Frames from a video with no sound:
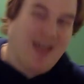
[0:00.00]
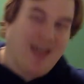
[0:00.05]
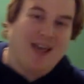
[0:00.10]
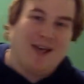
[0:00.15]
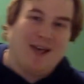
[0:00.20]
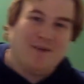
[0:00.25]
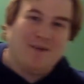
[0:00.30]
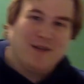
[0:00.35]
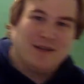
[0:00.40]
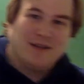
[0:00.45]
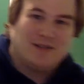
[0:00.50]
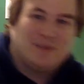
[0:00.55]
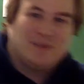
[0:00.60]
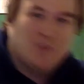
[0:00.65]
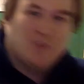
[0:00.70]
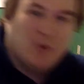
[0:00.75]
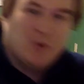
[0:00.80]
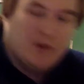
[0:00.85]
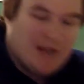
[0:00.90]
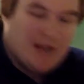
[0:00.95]
I've got
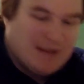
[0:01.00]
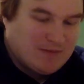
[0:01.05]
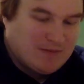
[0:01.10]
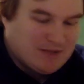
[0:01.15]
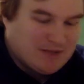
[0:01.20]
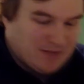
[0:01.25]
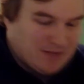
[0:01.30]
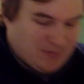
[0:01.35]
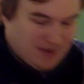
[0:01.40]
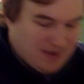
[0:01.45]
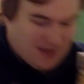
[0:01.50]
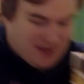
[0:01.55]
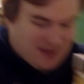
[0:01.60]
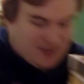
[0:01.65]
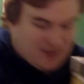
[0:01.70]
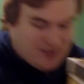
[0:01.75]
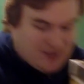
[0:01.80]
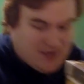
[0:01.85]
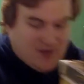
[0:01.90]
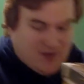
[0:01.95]
some more games to
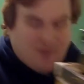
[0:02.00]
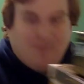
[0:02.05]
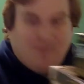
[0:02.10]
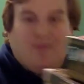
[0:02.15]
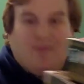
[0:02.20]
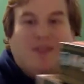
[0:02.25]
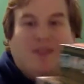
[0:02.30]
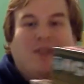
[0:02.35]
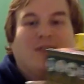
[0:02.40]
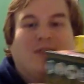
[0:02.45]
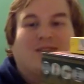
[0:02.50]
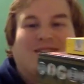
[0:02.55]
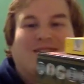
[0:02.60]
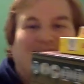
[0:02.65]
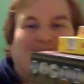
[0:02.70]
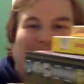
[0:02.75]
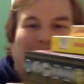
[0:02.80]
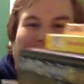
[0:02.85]
play, so see you